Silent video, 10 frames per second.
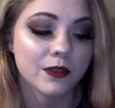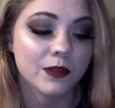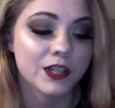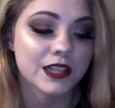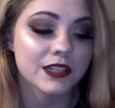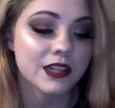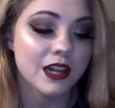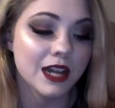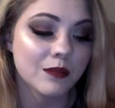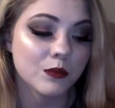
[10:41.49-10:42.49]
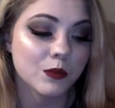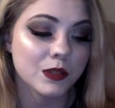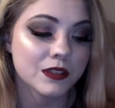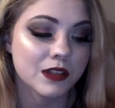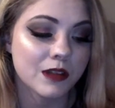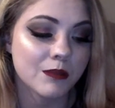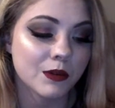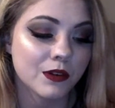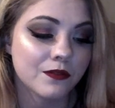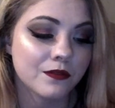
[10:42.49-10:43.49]
which at the time was the
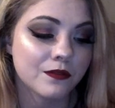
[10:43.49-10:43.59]
number